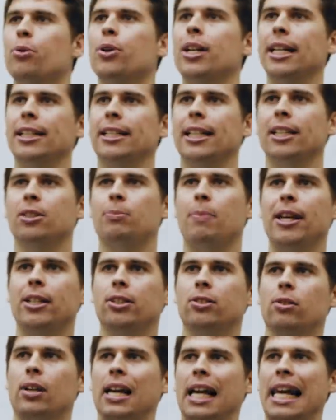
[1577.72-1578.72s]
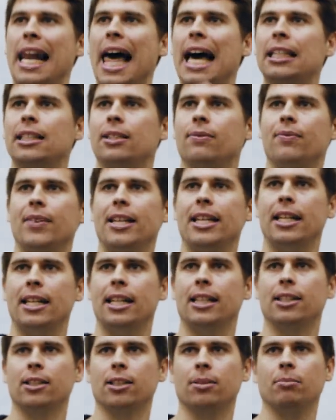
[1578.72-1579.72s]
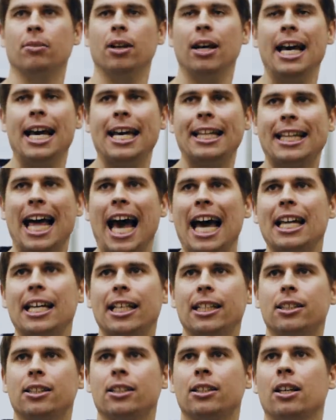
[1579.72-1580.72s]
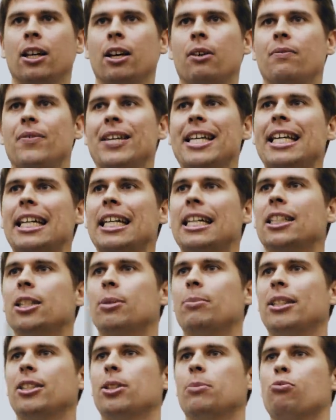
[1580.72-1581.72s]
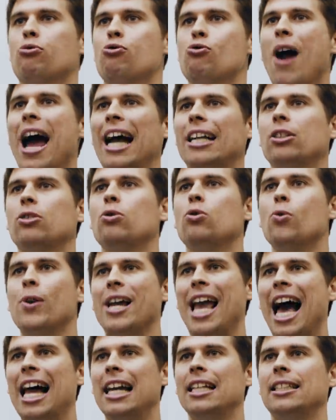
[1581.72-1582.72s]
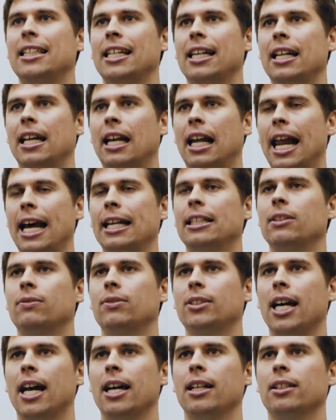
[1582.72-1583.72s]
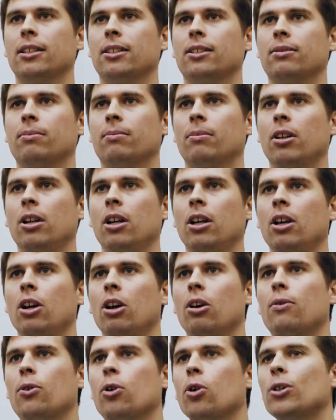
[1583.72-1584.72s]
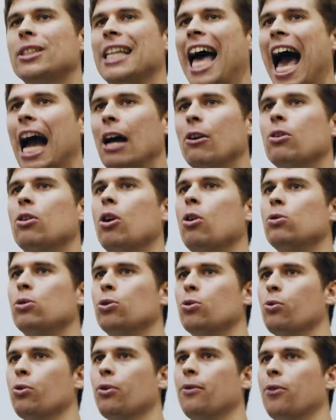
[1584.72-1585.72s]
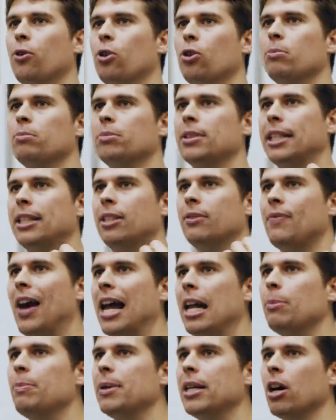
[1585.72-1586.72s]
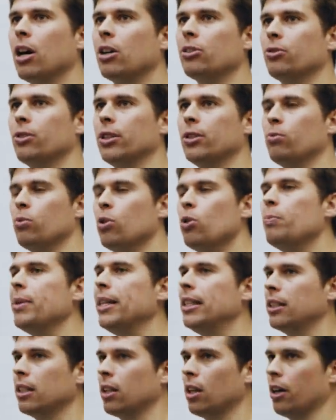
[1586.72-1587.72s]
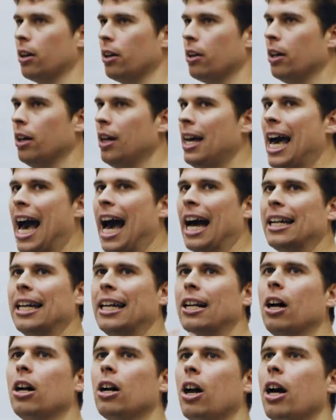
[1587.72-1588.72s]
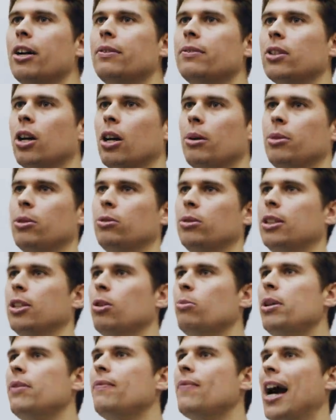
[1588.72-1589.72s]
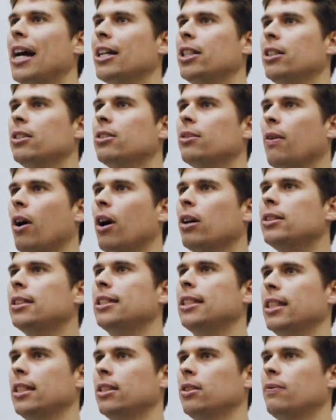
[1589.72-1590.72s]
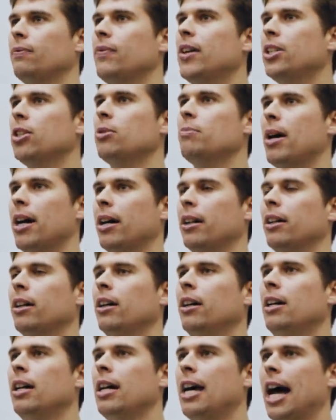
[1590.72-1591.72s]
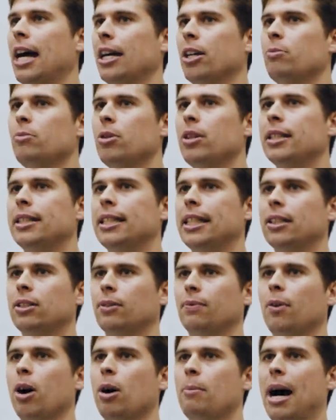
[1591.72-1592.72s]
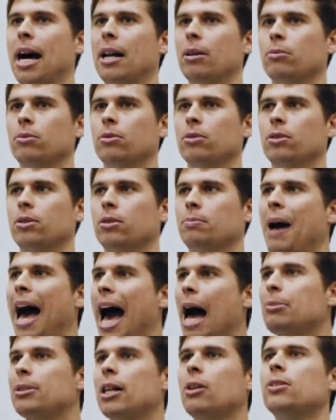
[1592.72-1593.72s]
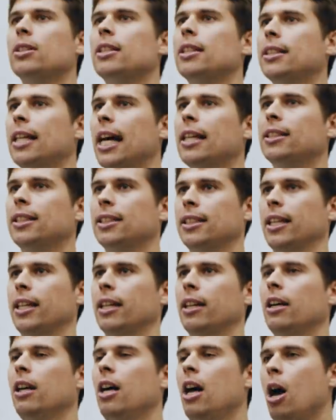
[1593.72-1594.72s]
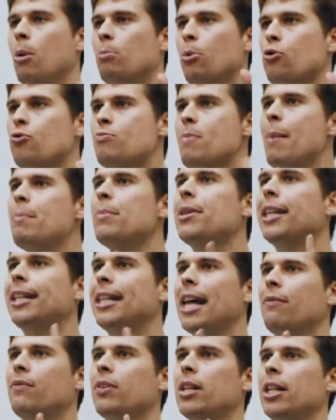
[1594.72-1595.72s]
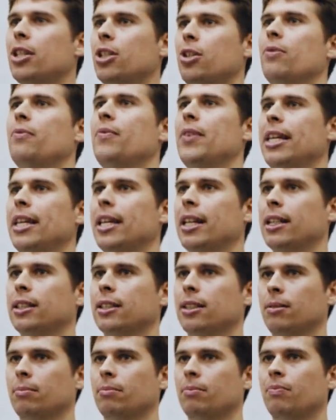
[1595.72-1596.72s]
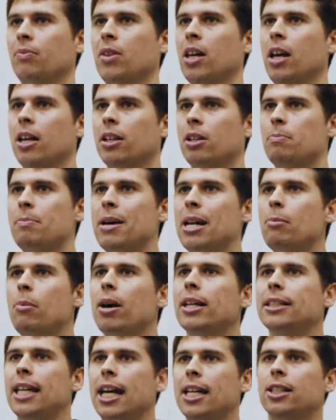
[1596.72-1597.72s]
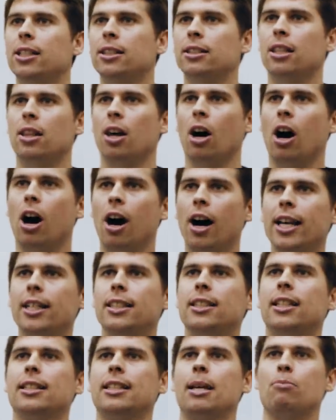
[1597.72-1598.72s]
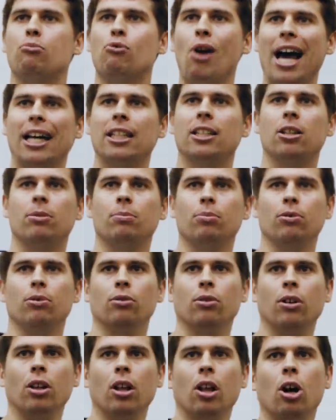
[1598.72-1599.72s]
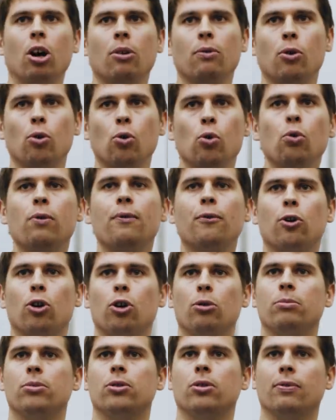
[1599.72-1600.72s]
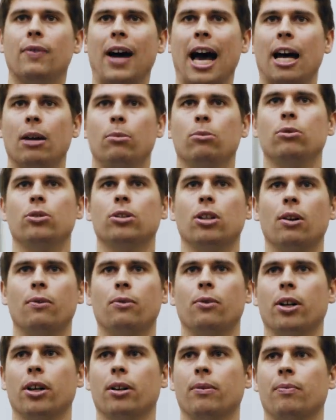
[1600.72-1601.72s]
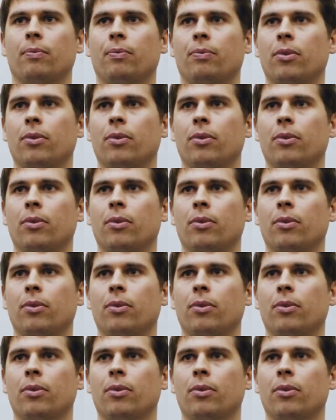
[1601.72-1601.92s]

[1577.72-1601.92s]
predicting is based on collective veganism, that is, veganism as a practical reality in a collective sense. Of course, agricultural reforms in developing countries will be slow, and in our lifetime, there'll still be factions of hunters, fishermen, and communities that farm animals, perhaps out of necessity, but remember the definition of veganism, the minimization to the highest extent practicable of all forms of animal suffering.